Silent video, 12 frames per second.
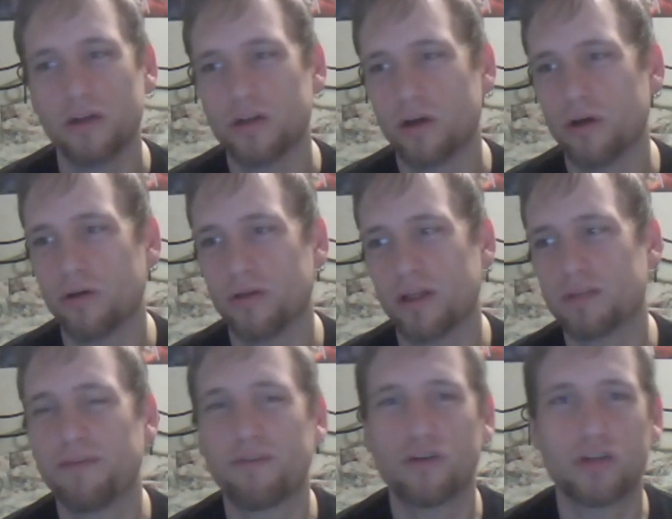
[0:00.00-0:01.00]
So that's
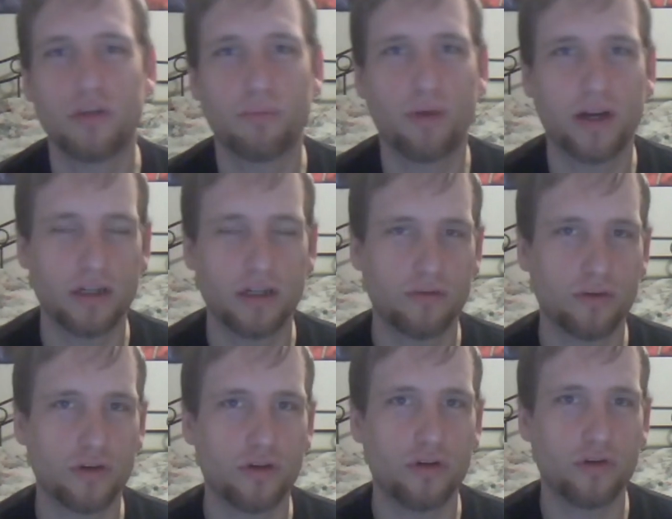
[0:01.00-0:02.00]
my first impressions
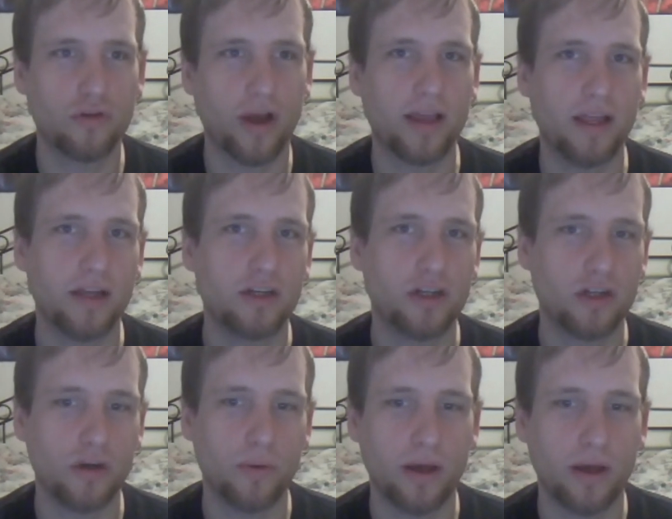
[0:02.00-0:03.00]
for Dragon Age
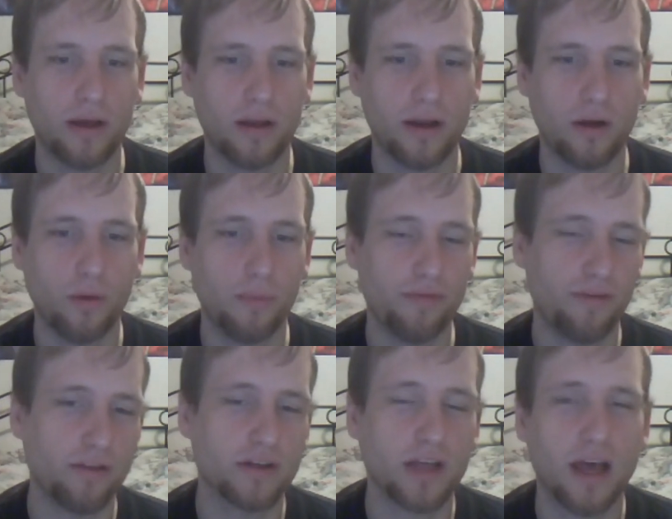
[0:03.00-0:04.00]
2, and I hope you
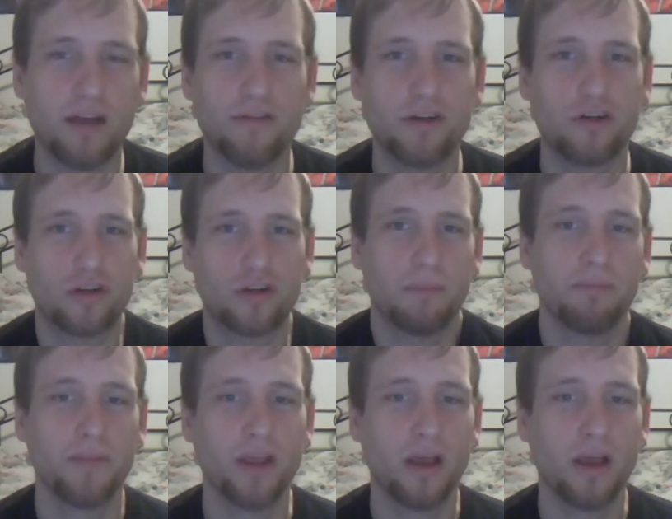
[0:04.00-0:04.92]
found this kind of interesting,